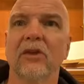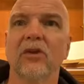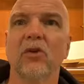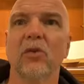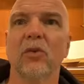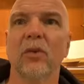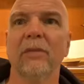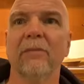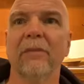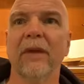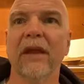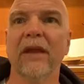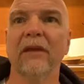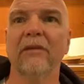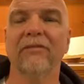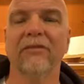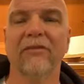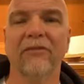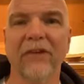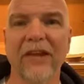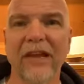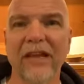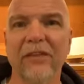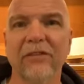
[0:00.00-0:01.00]
you remain
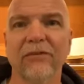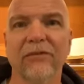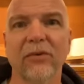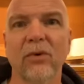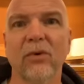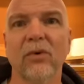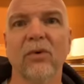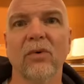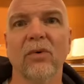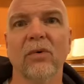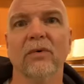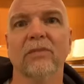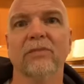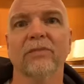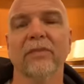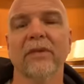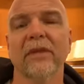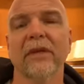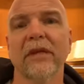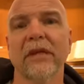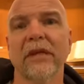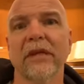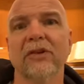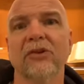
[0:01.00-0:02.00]
faithful
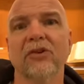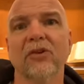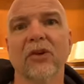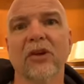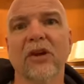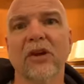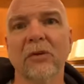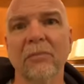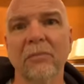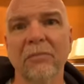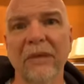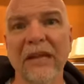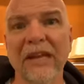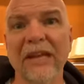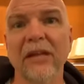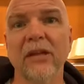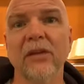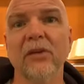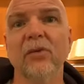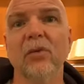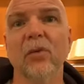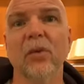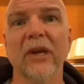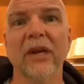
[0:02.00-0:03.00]
in your
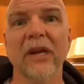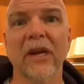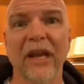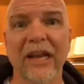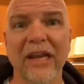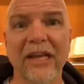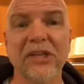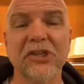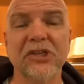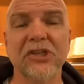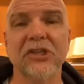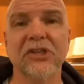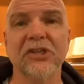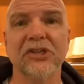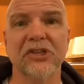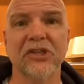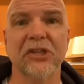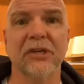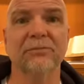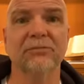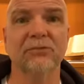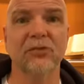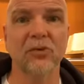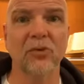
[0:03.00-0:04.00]
committed
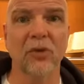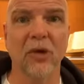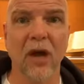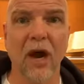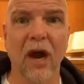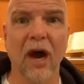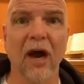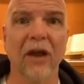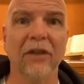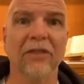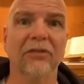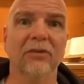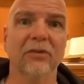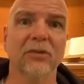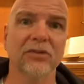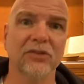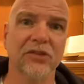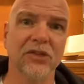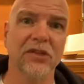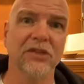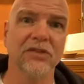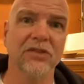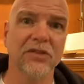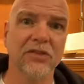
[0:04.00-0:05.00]
relationship to God through
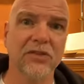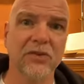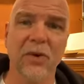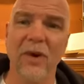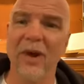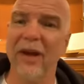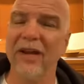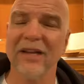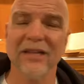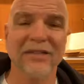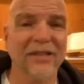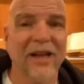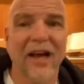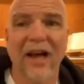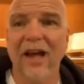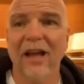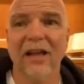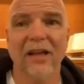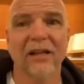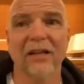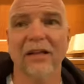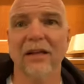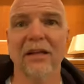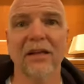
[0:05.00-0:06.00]
Jesus Christ.
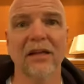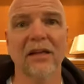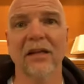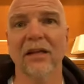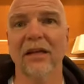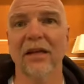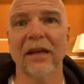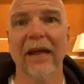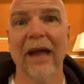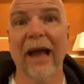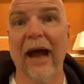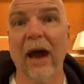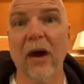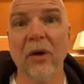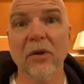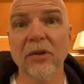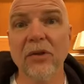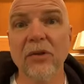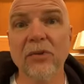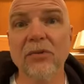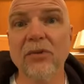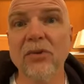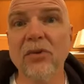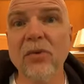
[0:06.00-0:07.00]
How
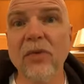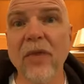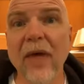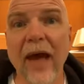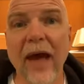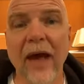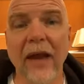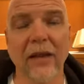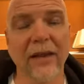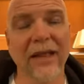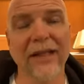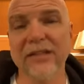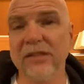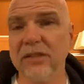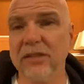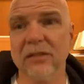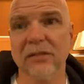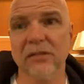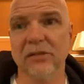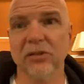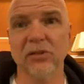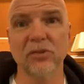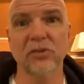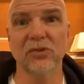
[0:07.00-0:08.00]
do you do that?
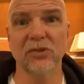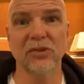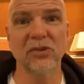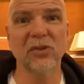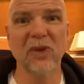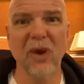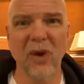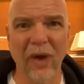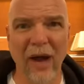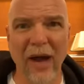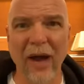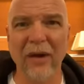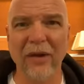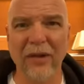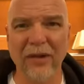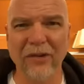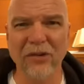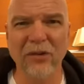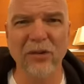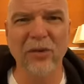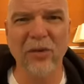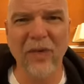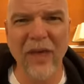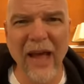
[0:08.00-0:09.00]
That's, you, you know how to
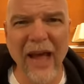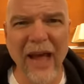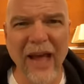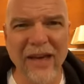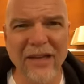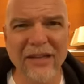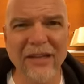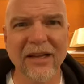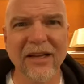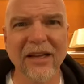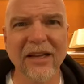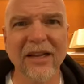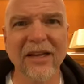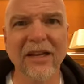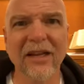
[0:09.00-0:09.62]
do that.